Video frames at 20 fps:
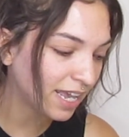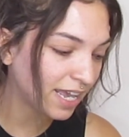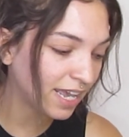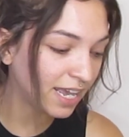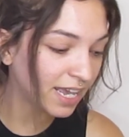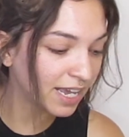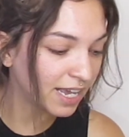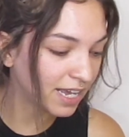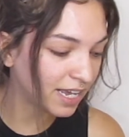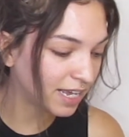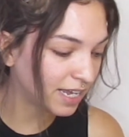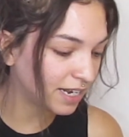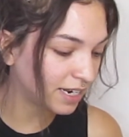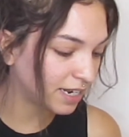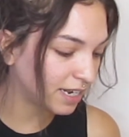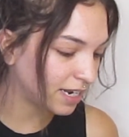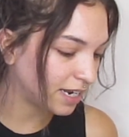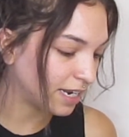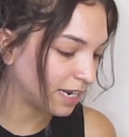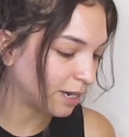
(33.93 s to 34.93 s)

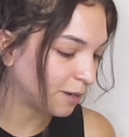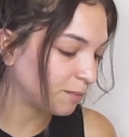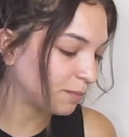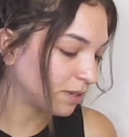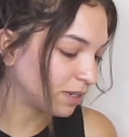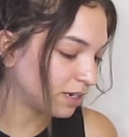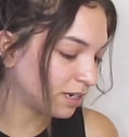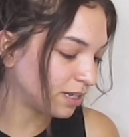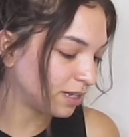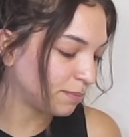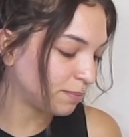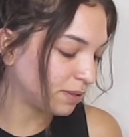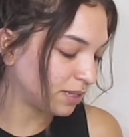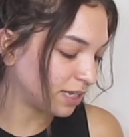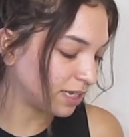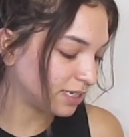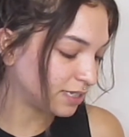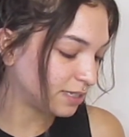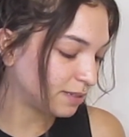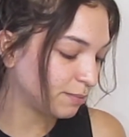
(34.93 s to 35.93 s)
And now I'm gonna
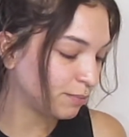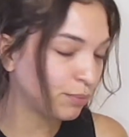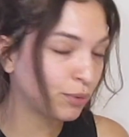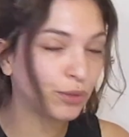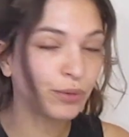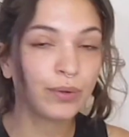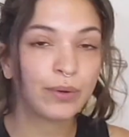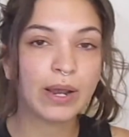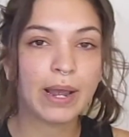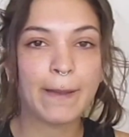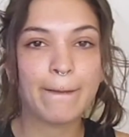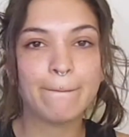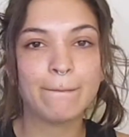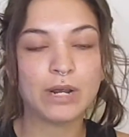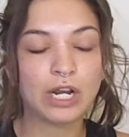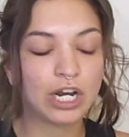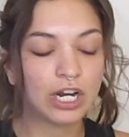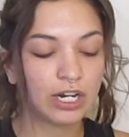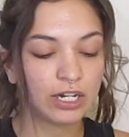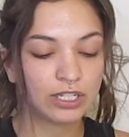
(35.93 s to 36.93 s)
apply some
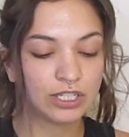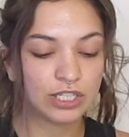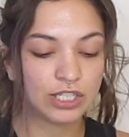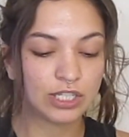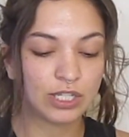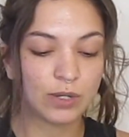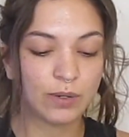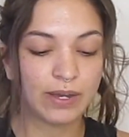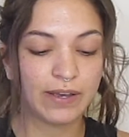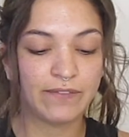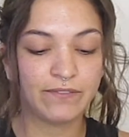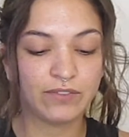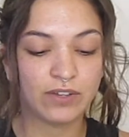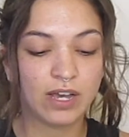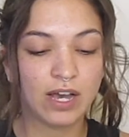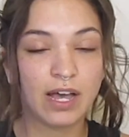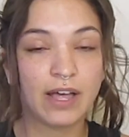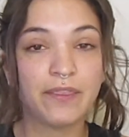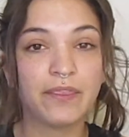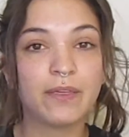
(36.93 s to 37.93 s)
primer. So I've
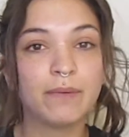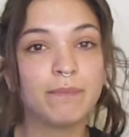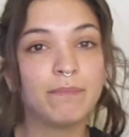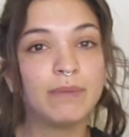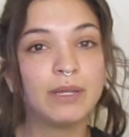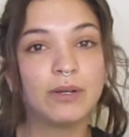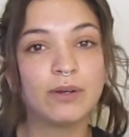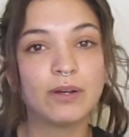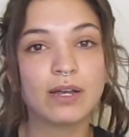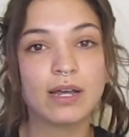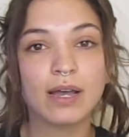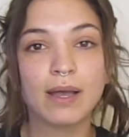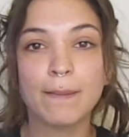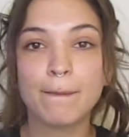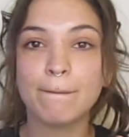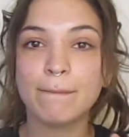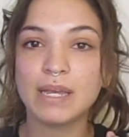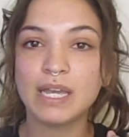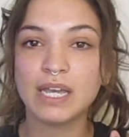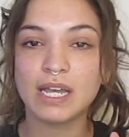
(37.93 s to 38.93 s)
got the Milk
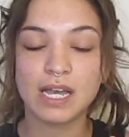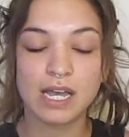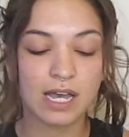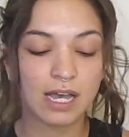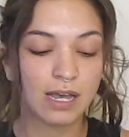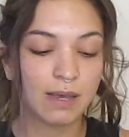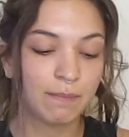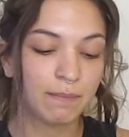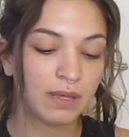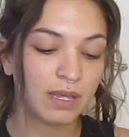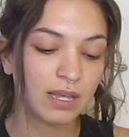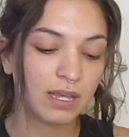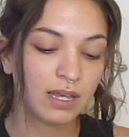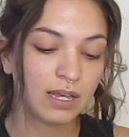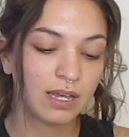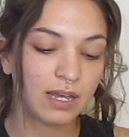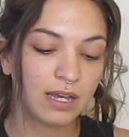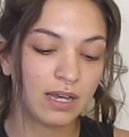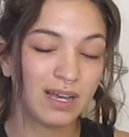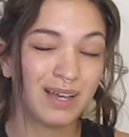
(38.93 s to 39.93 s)
Makeup
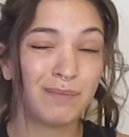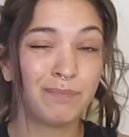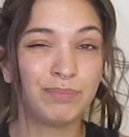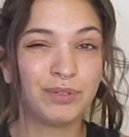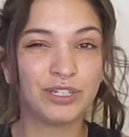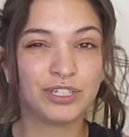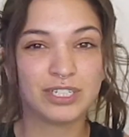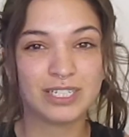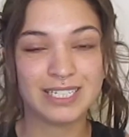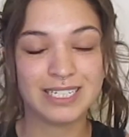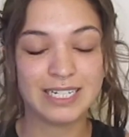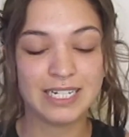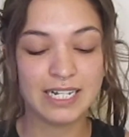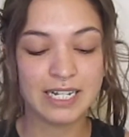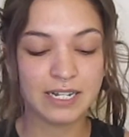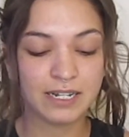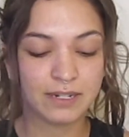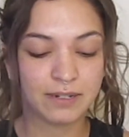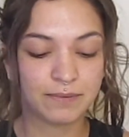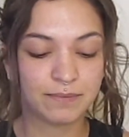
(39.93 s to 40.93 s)
Blur
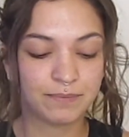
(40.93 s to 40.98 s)
Stick.